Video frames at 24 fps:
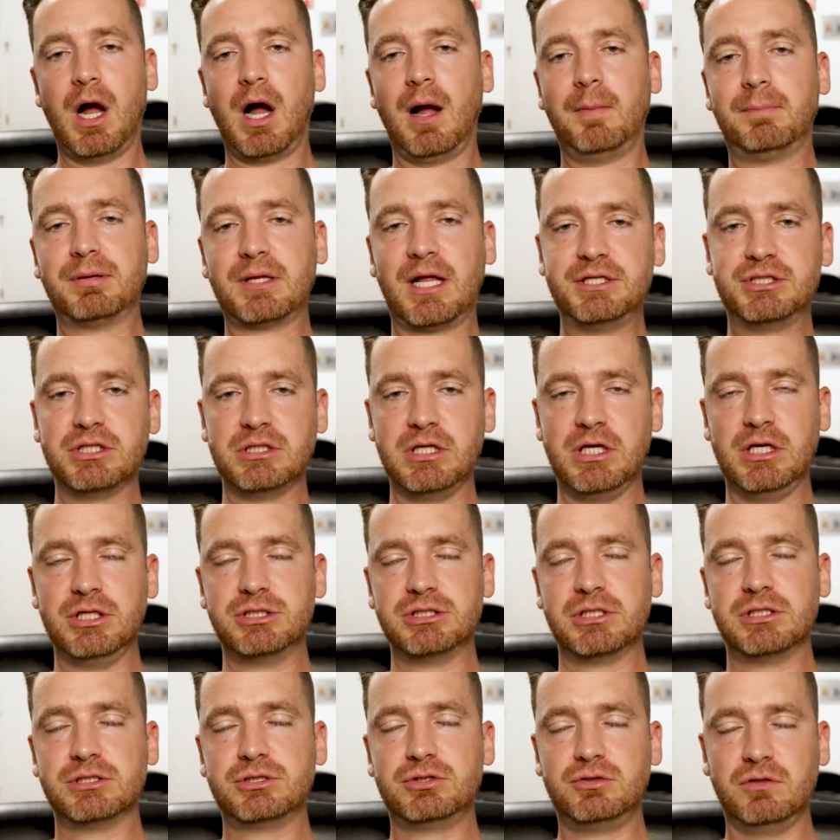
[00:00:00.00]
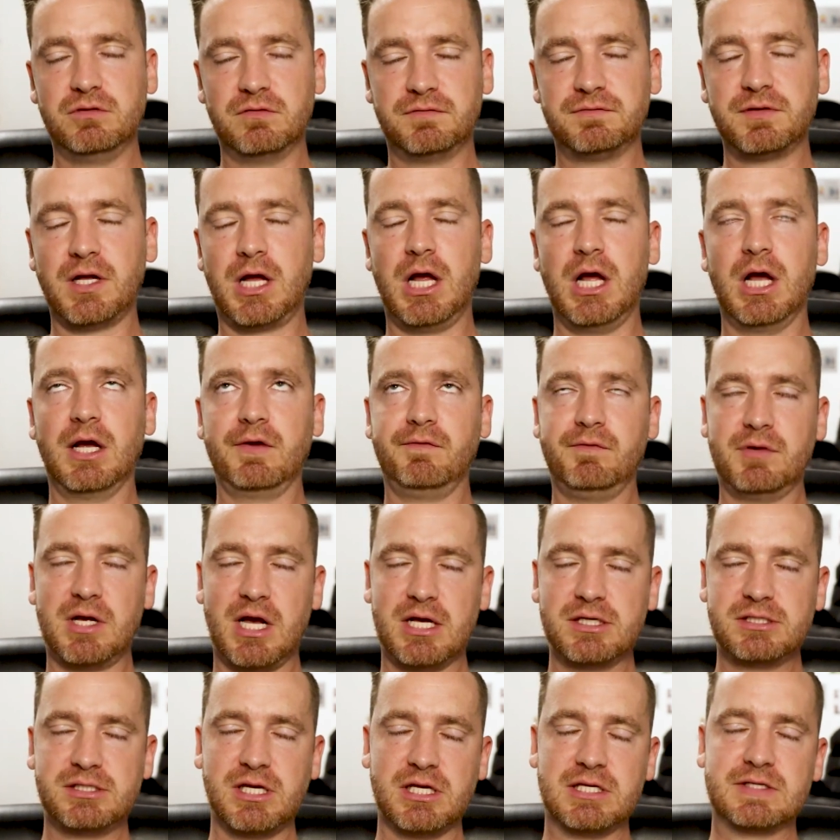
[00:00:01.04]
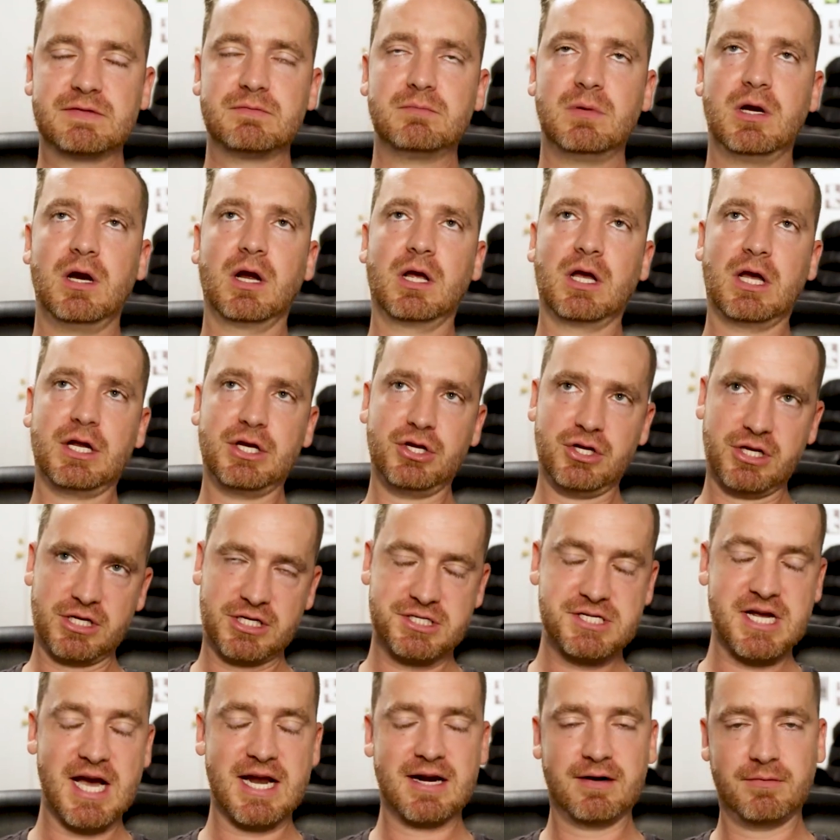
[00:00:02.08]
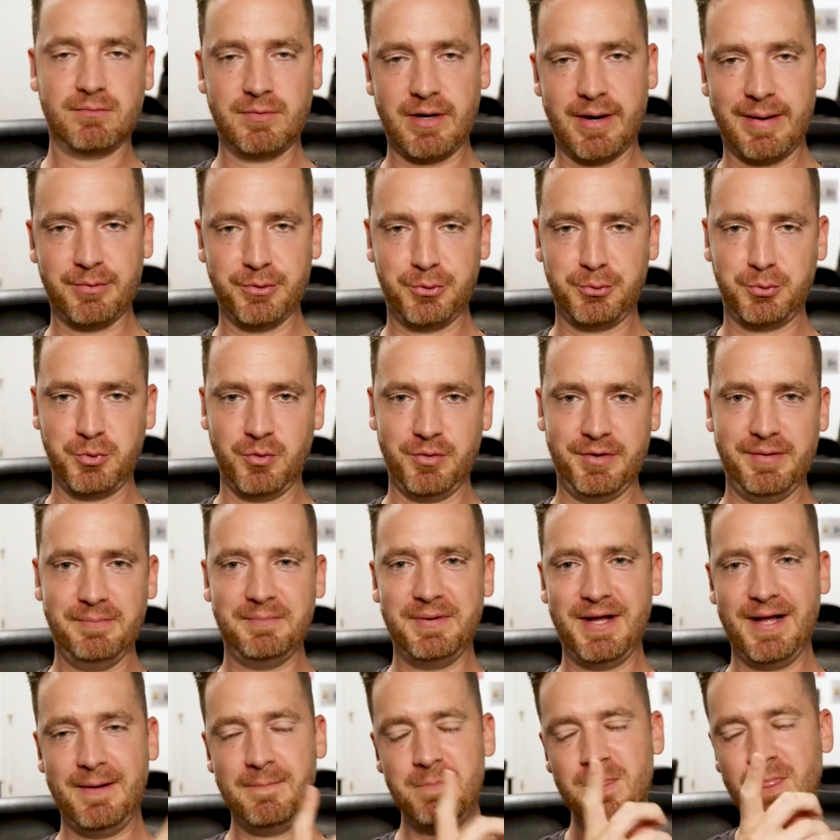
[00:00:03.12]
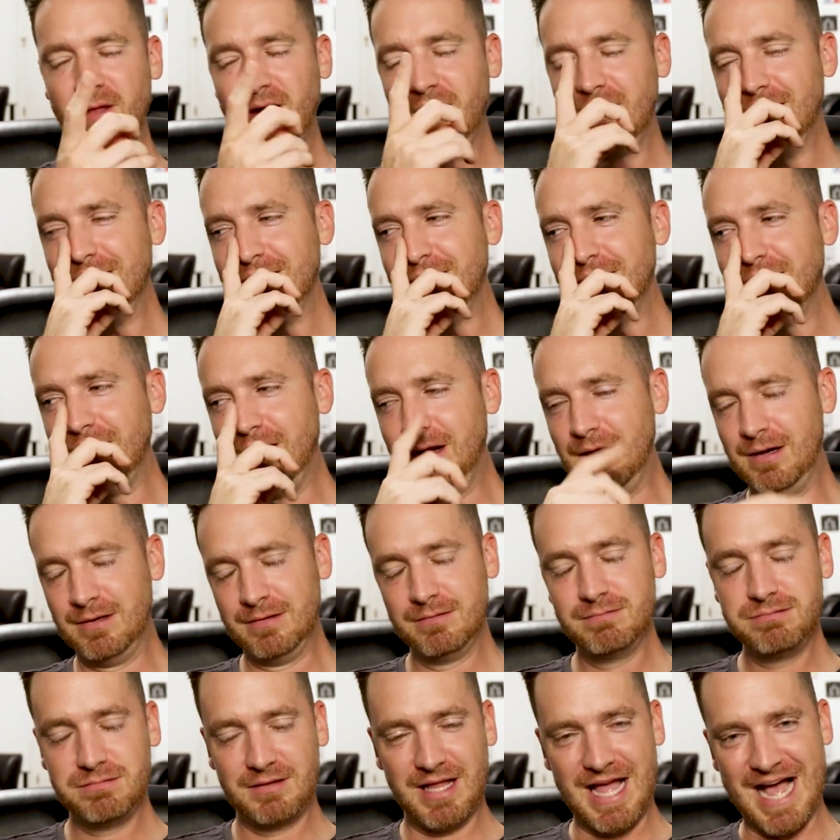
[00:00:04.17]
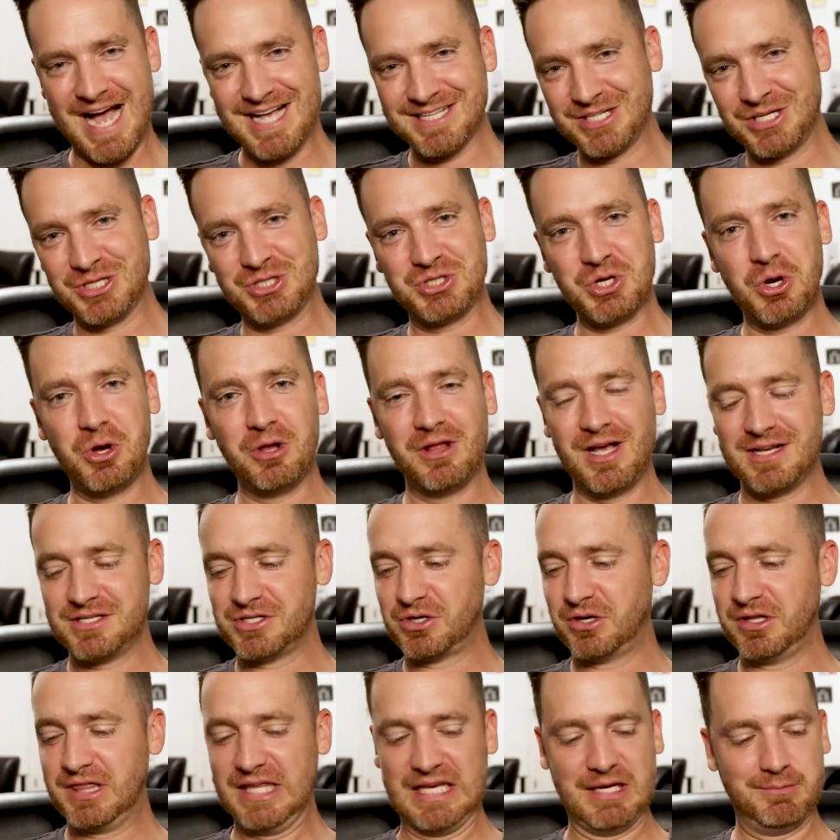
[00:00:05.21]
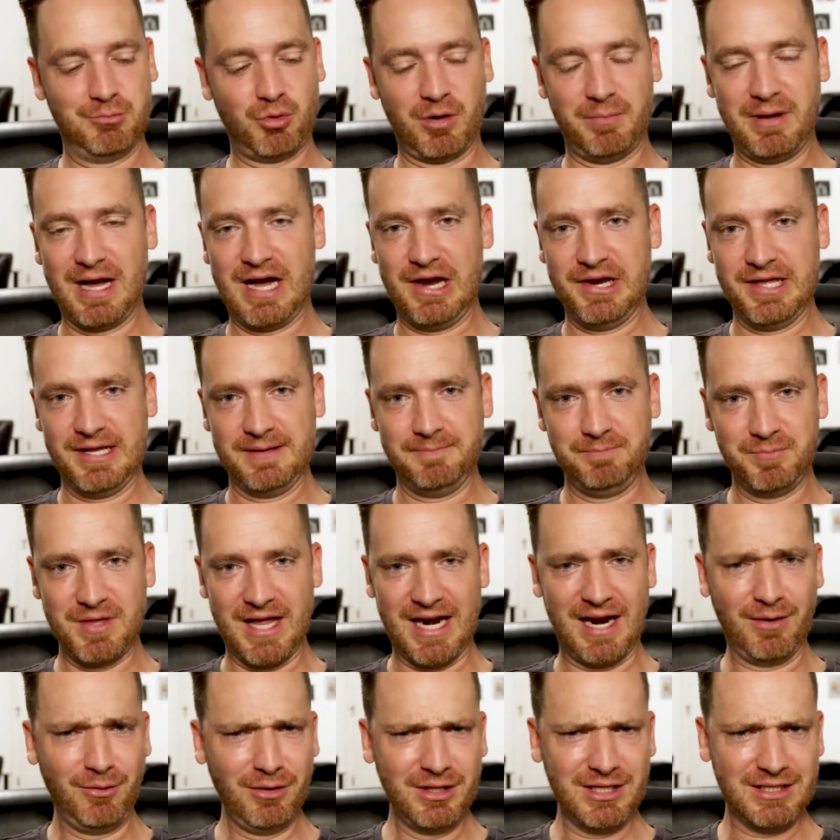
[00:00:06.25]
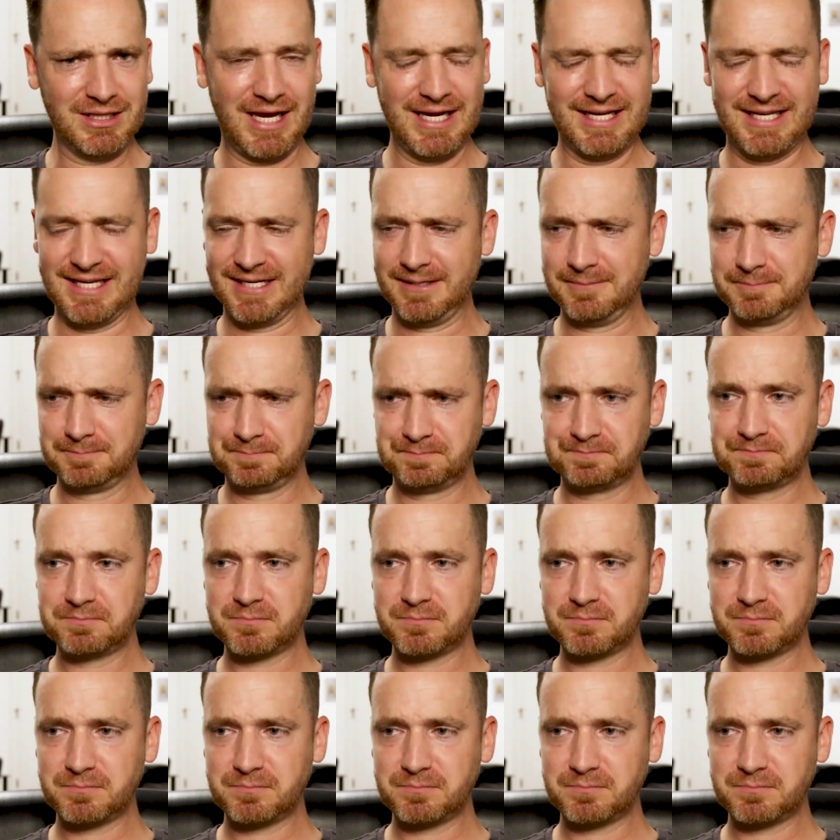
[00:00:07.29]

I pledge allegiance to the flag, United States of America, and you just kind of ramble through it. But as an adult, I started thinking more about it, and I really like it.